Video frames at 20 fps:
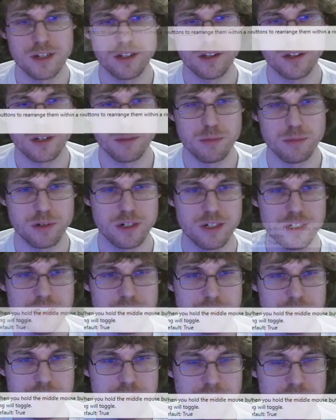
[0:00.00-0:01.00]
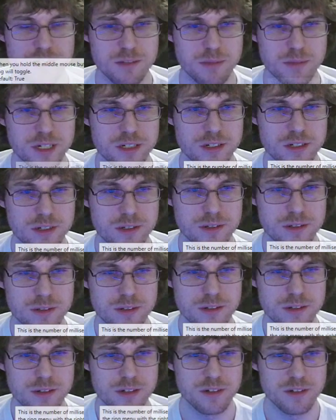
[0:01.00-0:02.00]
you can put it in your start menu
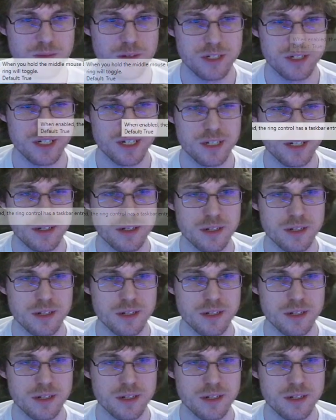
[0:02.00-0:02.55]
and whatnot.